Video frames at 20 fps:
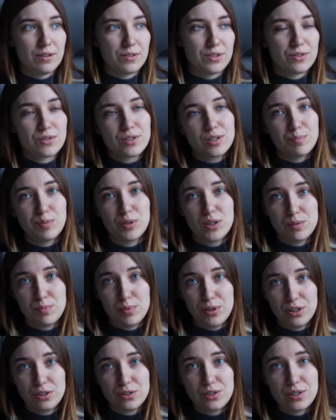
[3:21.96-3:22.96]
there is a
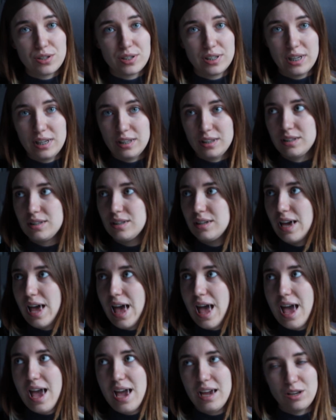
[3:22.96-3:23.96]
possibility that
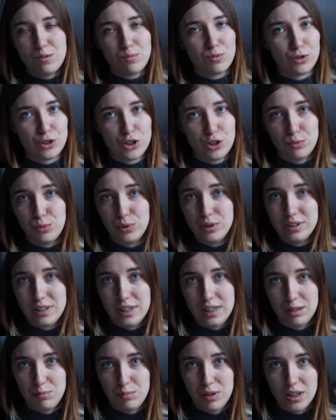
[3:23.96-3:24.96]
any project won't
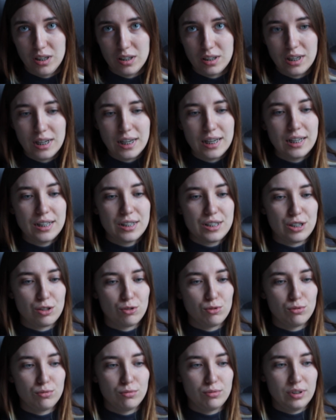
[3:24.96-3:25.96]
take me.
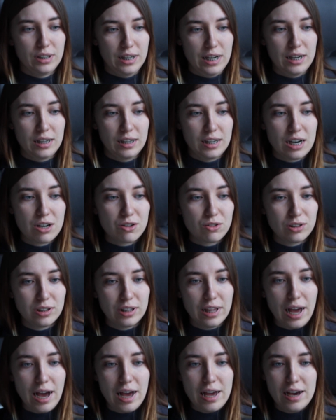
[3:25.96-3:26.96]
So yeah,
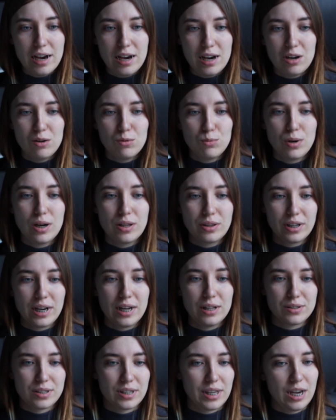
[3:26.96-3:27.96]
currently I have one
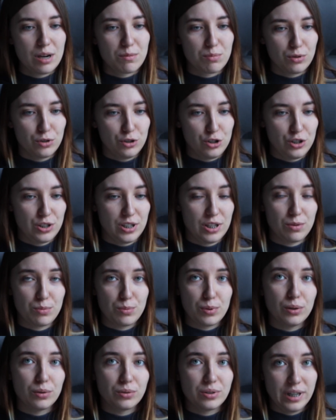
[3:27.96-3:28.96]
healthcare project that
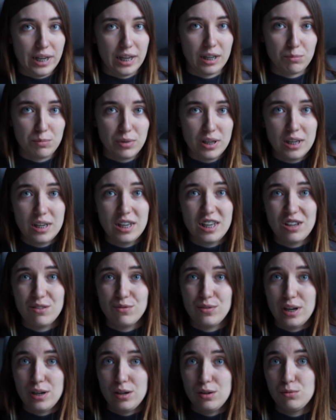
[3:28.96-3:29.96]
will take me
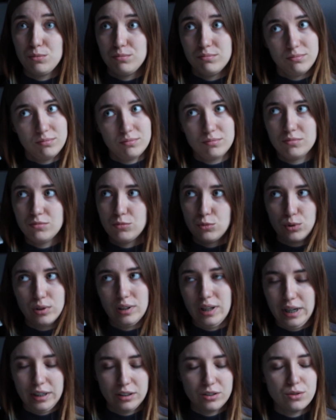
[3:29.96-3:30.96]
if I would
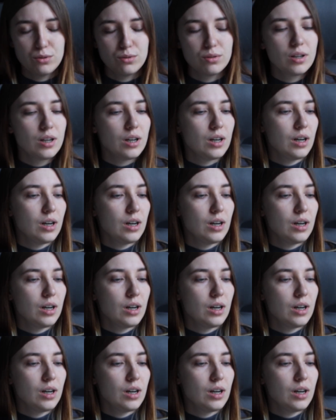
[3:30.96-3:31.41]
like to,